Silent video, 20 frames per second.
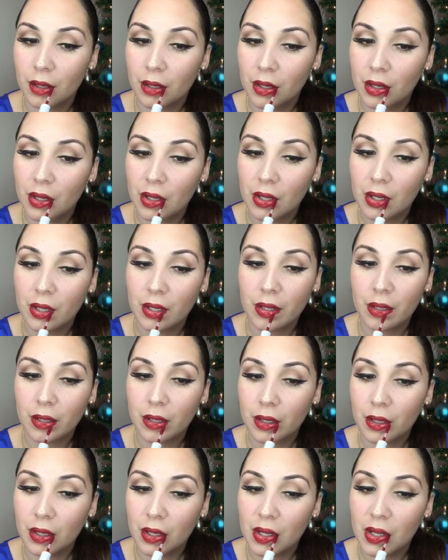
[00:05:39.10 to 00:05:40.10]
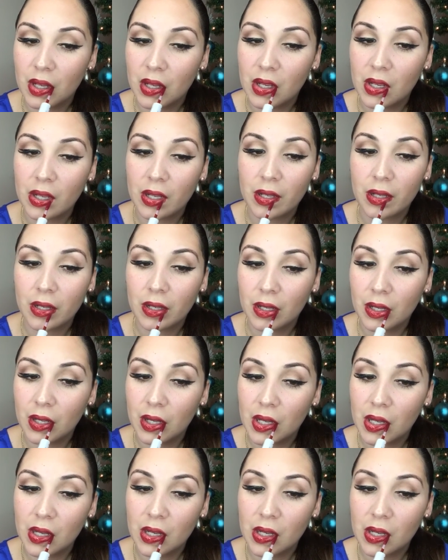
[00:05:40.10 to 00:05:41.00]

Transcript: Nobody speaks.